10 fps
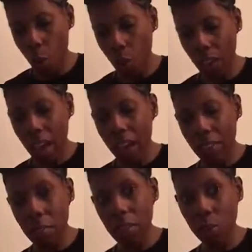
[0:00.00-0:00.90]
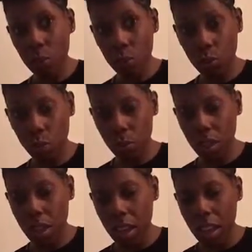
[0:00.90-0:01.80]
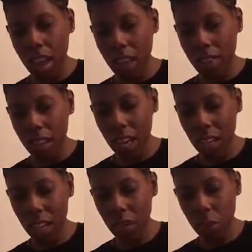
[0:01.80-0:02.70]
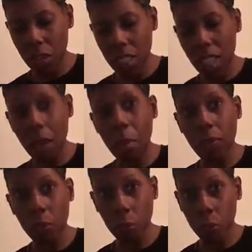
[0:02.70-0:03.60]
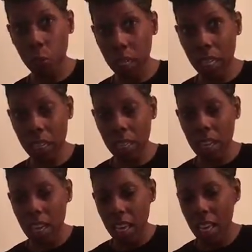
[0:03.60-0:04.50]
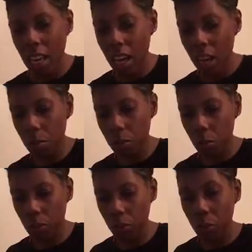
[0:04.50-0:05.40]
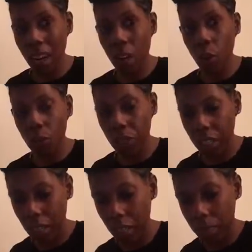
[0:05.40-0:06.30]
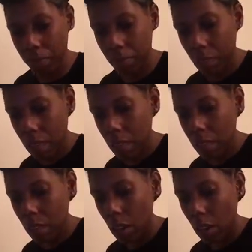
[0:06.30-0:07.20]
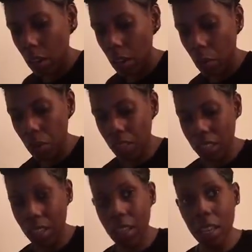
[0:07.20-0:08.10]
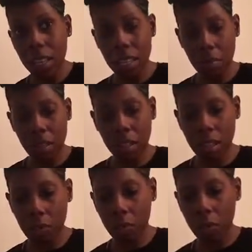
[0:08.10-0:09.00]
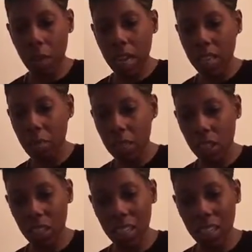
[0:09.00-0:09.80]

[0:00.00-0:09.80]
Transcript: with having miso soup and having a liquid before you eat, it helps with you not overeating. So with this cleanse, it reminds me